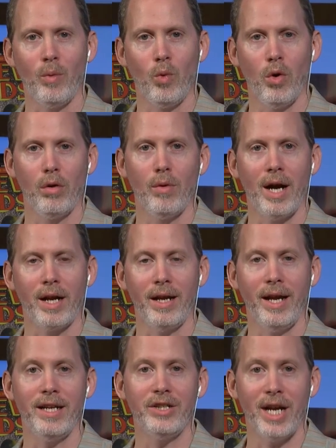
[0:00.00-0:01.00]
War Rocket
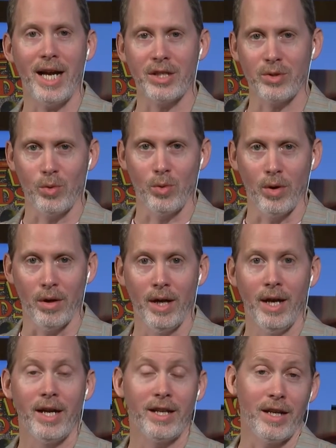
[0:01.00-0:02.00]
Ajax or
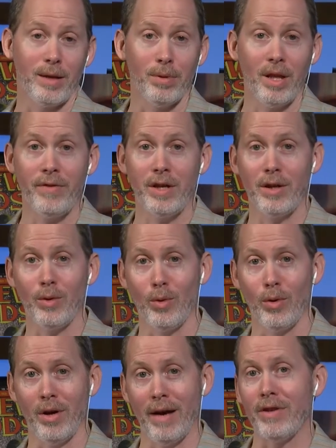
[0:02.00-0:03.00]
King Oblivion
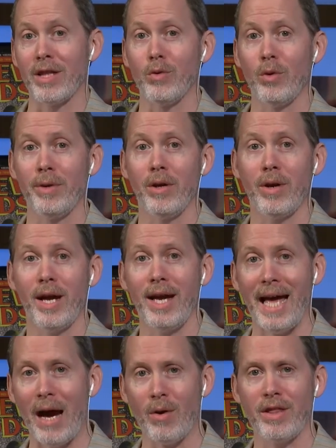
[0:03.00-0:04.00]
or Everything Will Be Okay,
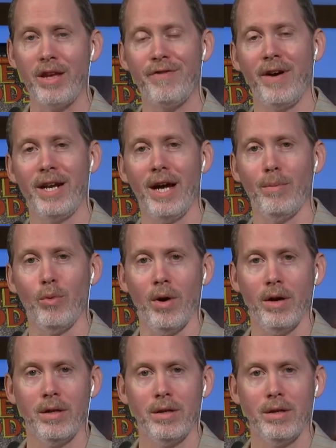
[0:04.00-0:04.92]
how can they find out more?